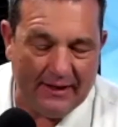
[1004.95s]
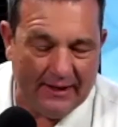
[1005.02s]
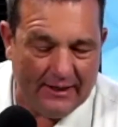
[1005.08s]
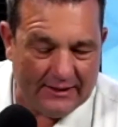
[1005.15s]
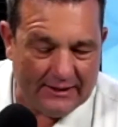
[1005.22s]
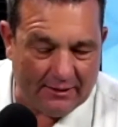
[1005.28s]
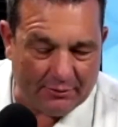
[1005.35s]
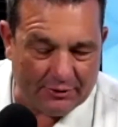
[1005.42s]

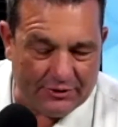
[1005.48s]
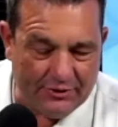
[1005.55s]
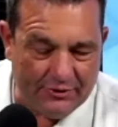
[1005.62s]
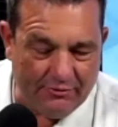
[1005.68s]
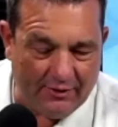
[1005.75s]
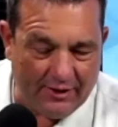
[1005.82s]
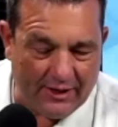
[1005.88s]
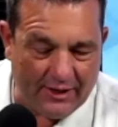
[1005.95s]
Number two
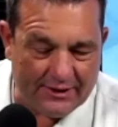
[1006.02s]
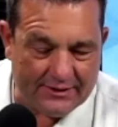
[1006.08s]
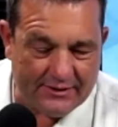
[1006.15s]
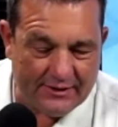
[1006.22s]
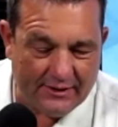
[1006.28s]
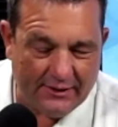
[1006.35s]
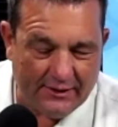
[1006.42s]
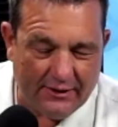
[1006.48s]
was,
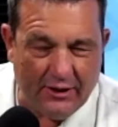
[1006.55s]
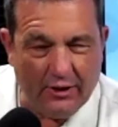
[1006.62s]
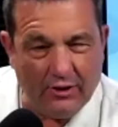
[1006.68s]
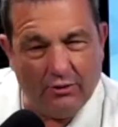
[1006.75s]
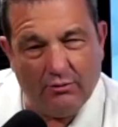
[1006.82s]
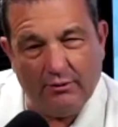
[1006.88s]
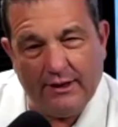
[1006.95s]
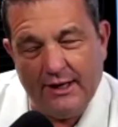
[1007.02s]

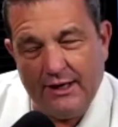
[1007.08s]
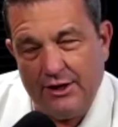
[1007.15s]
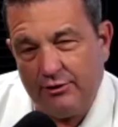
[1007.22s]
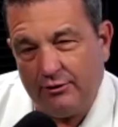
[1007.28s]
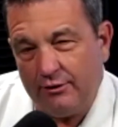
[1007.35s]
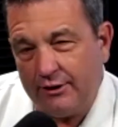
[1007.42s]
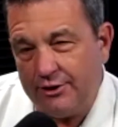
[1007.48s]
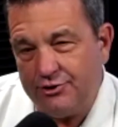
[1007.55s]
getting you to
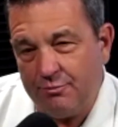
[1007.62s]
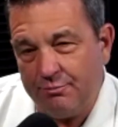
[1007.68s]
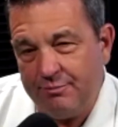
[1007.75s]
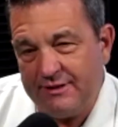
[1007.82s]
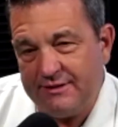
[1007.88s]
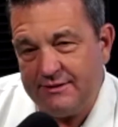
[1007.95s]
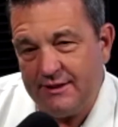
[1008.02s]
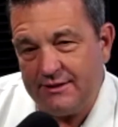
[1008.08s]
look at your
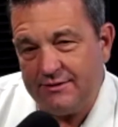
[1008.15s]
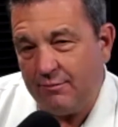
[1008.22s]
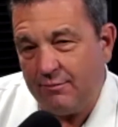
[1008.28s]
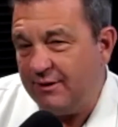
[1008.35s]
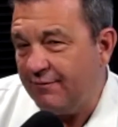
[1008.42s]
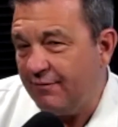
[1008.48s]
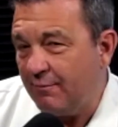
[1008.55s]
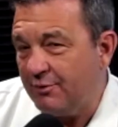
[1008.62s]
business from a
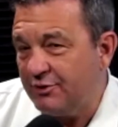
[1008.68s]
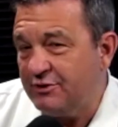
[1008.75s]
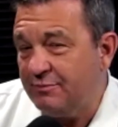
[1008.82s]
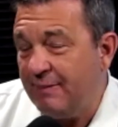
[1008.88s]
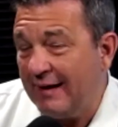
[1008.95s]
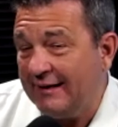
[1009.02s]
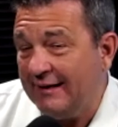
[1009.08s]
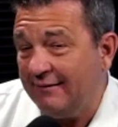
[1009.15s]
different
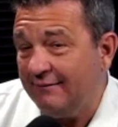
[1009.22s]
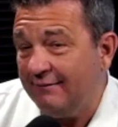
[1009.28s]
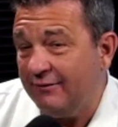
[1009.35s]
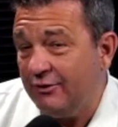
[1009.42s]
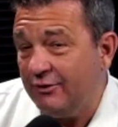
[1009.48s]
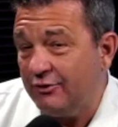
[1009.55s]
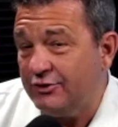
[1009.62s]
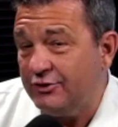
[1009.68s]
perspective. You're
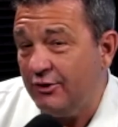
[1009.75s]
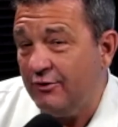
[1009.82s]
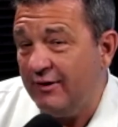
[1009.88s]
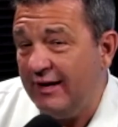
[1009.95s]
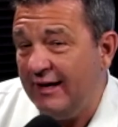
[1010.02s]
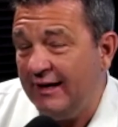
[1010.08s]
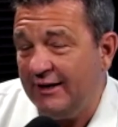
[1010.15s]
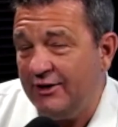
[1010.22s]
so in
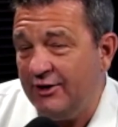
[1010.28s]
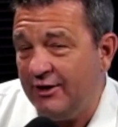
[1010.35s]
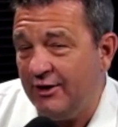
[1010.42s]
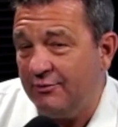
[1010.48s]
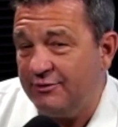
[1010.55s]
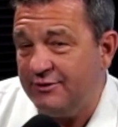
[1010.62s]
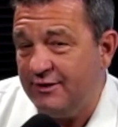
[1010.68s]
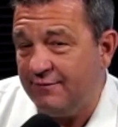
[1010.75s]
it. You don't
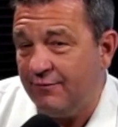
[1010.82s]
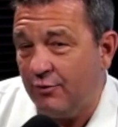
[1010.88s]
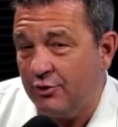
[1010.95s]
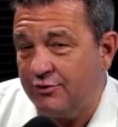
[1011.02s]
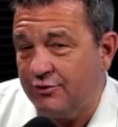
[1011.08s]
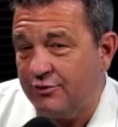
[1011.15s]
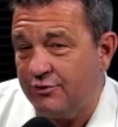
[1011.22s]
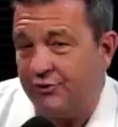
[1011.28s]
see the forest for
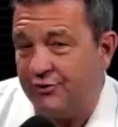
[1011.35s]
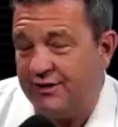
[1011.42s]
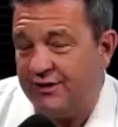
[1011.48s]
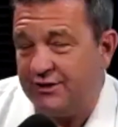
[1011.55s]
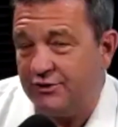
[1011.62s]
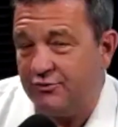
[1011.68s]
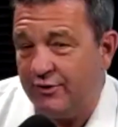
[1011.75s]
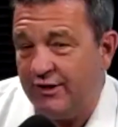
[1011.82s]
the trees as
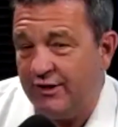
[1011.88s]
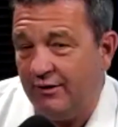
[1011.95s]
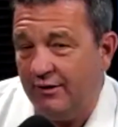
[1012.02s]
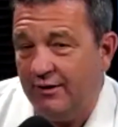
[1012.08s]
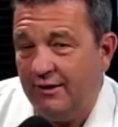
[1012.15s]
real.